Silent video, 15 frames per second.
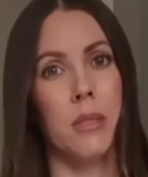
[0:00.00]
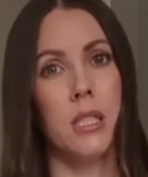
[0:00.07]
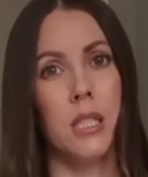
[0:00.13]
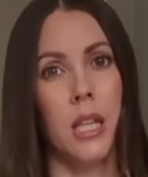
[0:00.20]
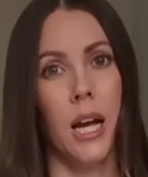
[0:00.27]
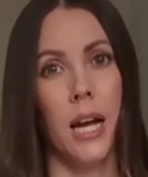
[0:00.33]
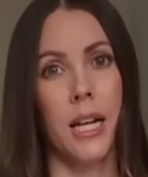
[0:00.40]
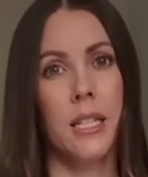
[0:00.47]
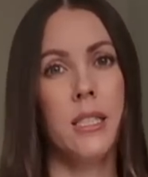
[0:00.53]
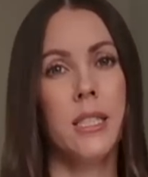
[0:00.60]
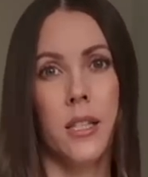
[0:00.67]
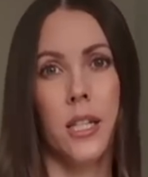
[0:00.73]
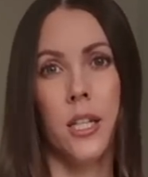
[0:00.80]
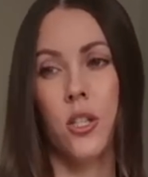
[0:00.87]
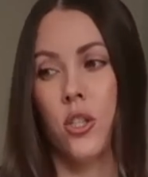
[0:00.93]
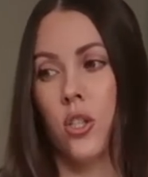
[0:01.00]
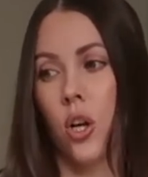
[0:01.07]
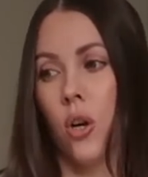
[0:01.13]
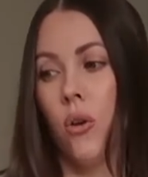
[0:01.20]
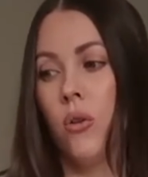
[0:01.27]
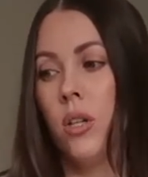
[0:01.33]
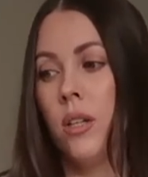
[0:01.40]
slides that I
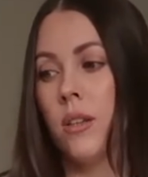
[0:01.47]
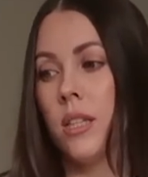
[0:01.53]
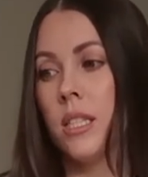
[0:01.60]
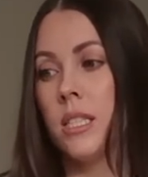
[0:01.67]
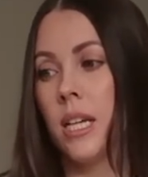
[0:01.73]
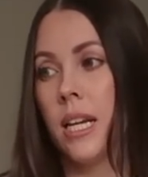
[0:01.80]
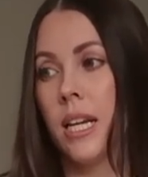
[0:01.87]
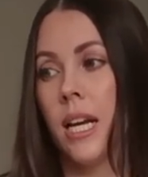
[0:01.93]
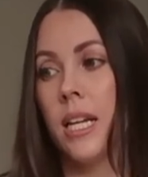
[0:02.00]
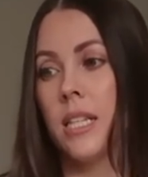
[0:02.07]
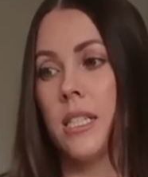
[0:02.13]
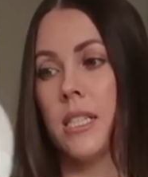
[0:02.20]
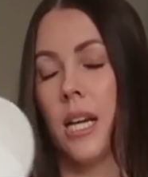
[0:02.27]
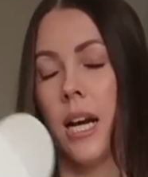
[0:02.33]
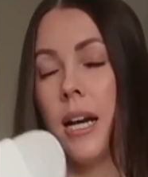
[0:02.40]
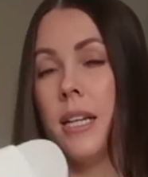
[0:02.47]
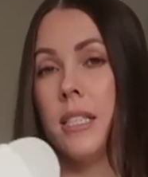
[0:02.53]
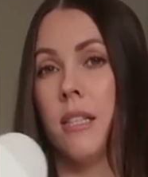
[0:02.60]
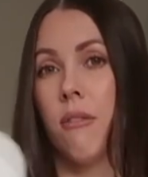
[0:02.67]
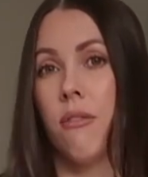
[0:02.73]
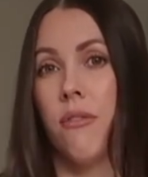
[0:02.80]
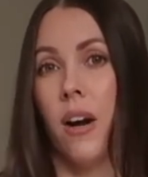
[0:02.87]
showed. This I get in a size
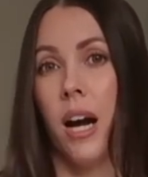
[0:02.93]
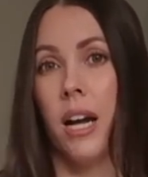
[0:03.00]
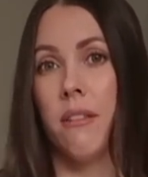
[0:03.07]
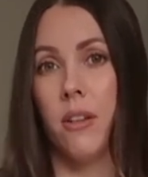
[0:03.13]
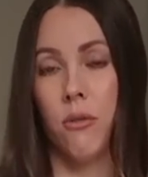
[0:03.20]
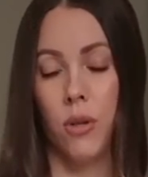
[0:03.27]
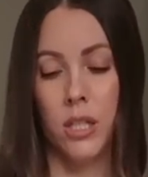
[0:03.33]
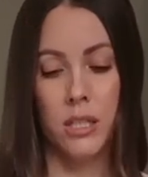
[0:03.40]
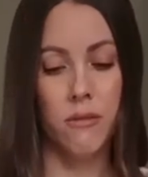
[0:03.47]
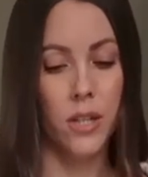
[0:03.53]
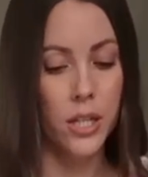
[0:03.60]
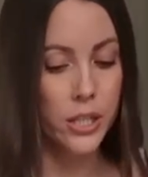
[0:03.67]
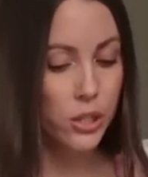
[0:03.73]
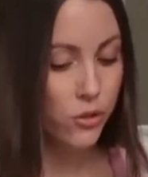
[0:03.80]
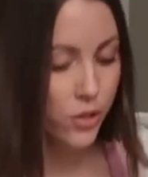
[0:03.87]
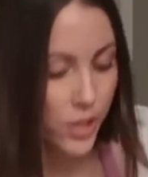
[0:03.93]
5. It runs very true